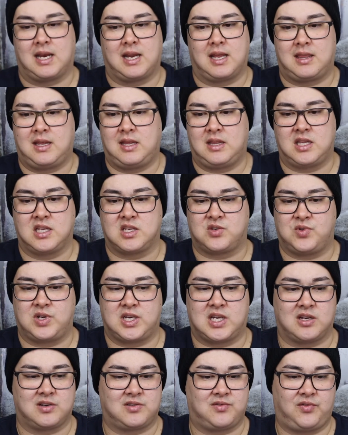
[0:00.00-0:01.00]
I think this
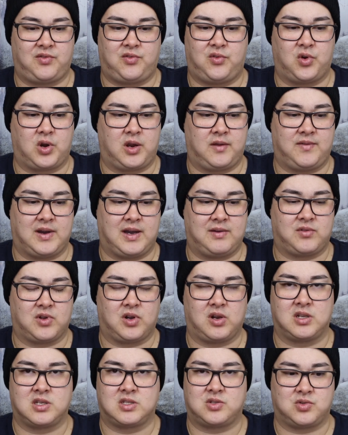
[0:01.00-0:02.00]
retails for $45
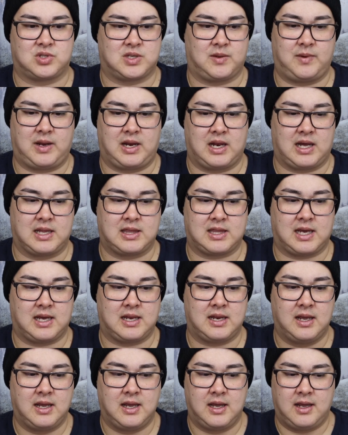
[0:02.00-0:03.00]
or something like that.
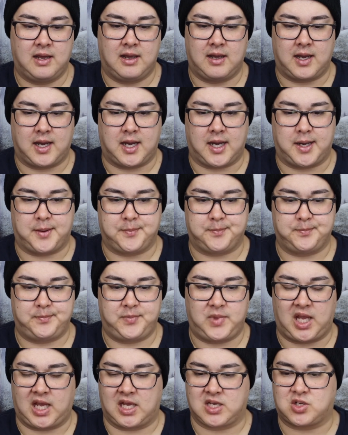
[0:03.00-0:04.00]
Um,
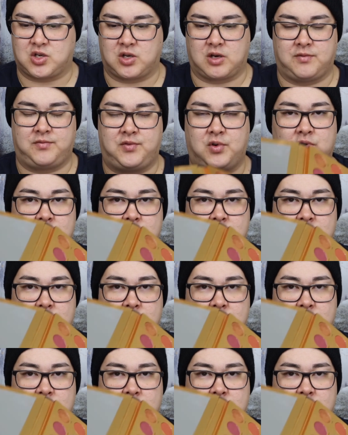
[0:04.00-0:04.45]
yeah, it's got a full